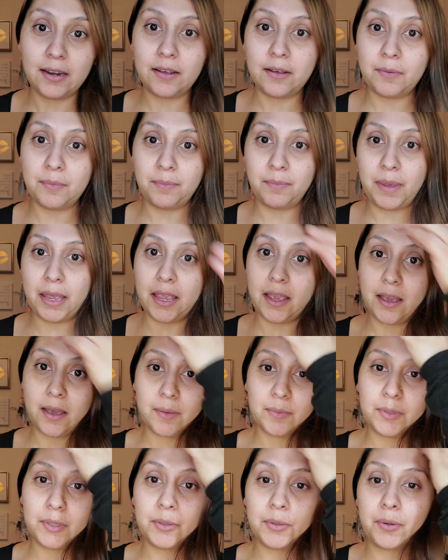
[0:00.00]
a
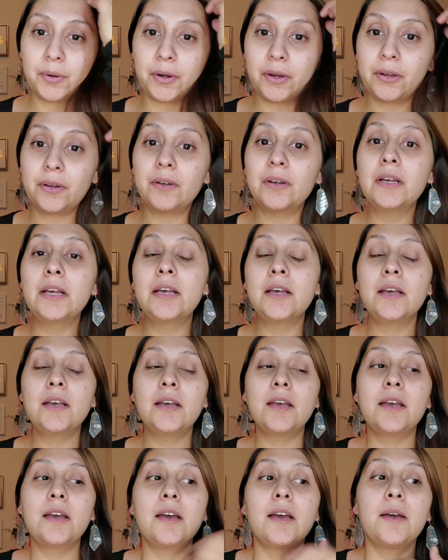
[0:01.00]
makeup tutorial,
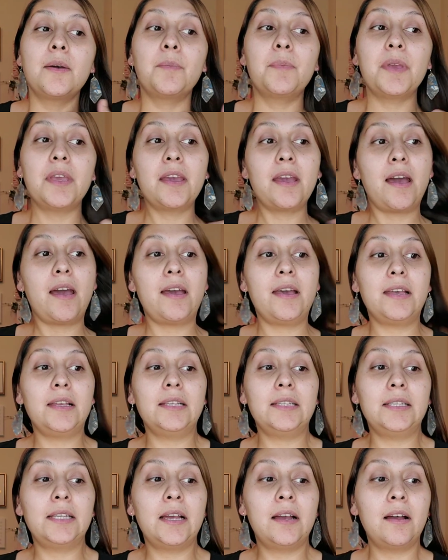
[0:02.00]

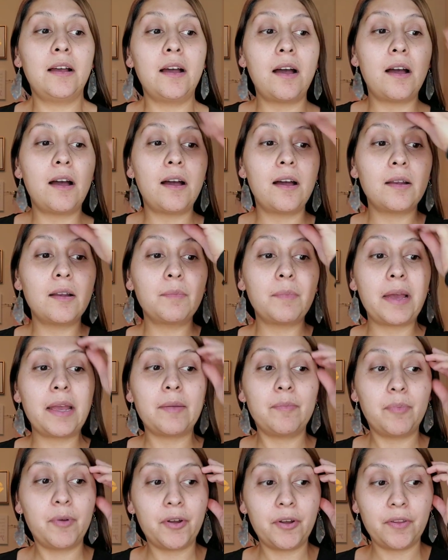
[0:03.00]
because on
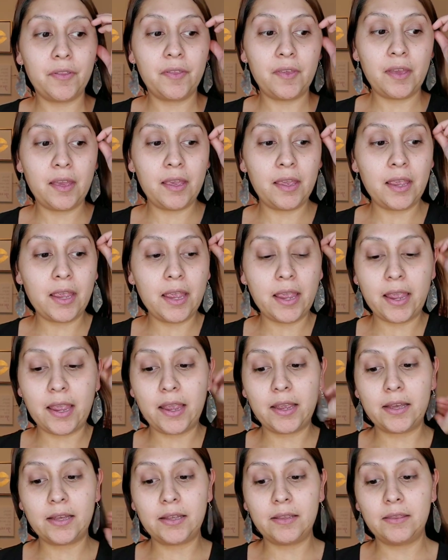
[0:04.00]
my birthday
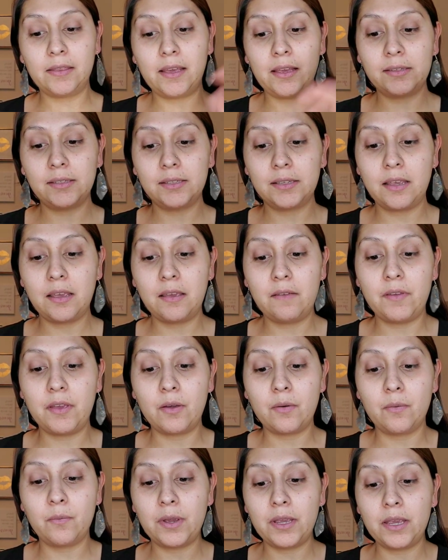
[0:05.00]
and
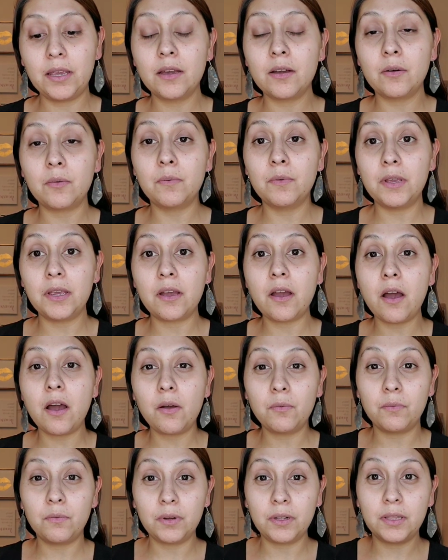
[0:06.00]
Thanksgiving week, we
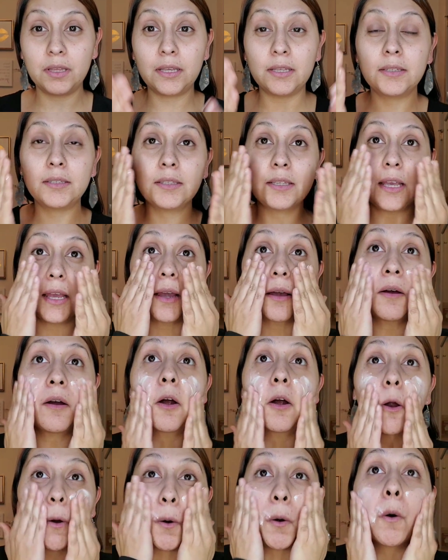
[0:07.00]
got really sick.
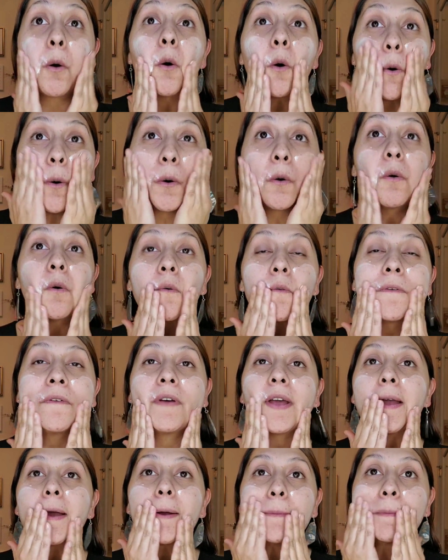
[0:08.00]
Our whole
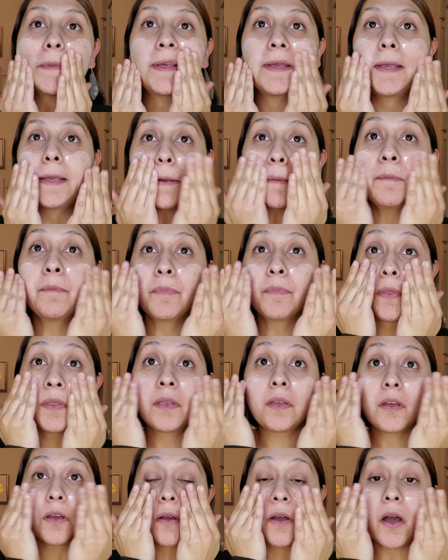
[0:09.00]
family
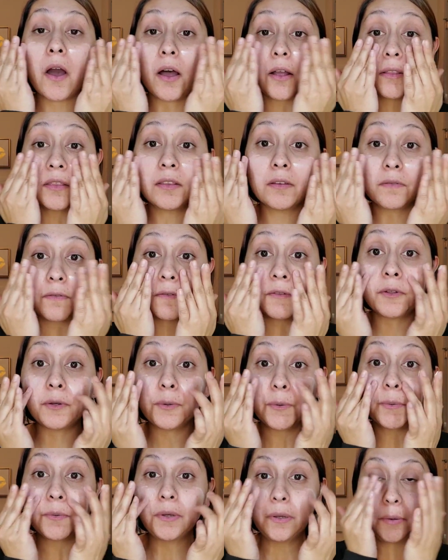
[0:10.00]
got the
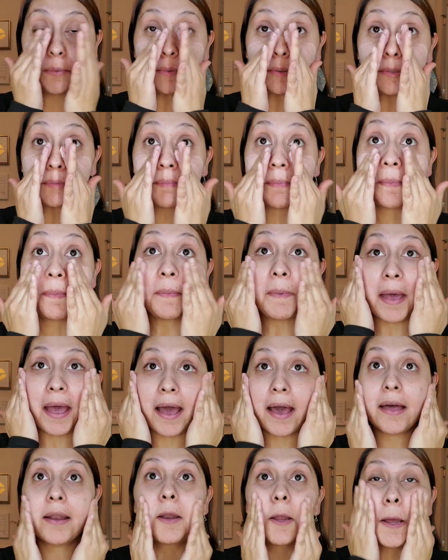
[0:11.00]
flu. It was
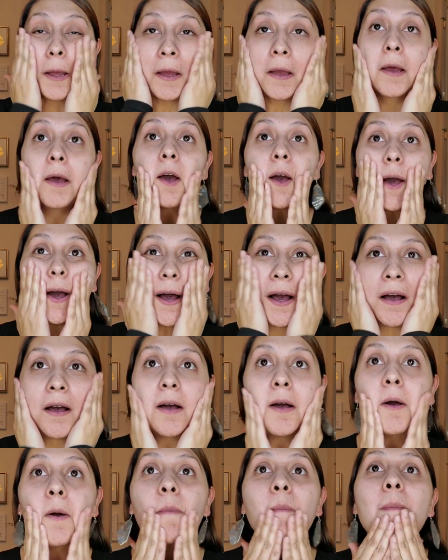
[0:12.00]
bad.
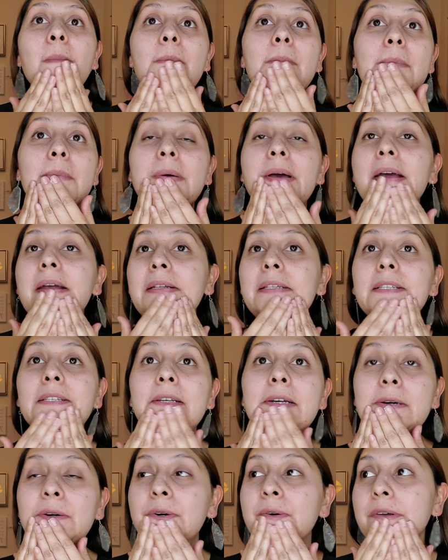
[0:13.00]
And
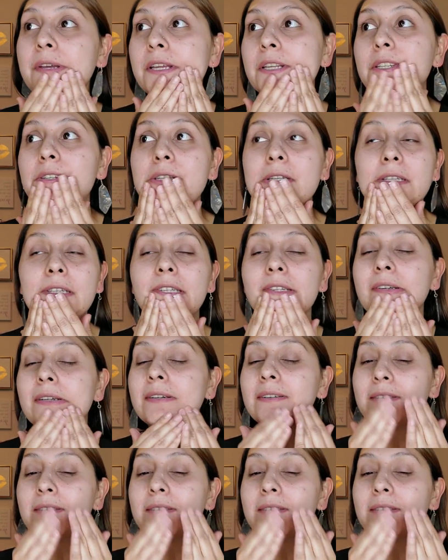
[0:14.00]
so it just